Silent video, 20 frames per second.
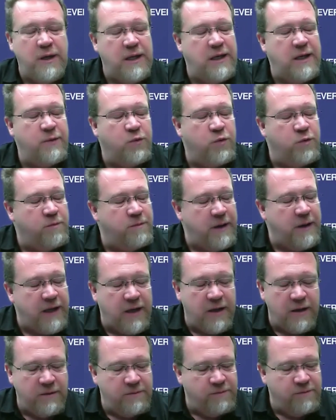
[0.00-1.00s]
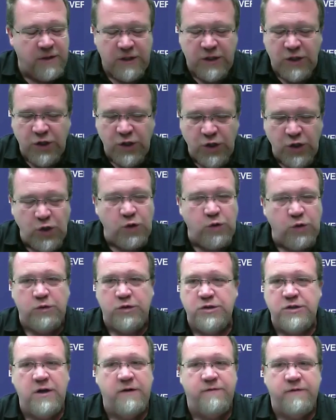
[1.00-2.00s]
and it will make a
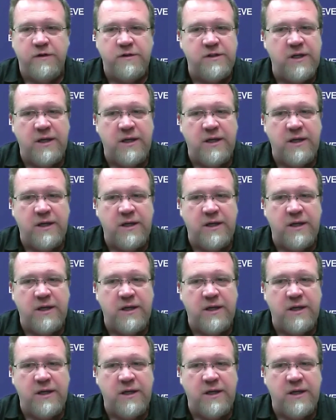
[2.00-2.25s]
huge difference.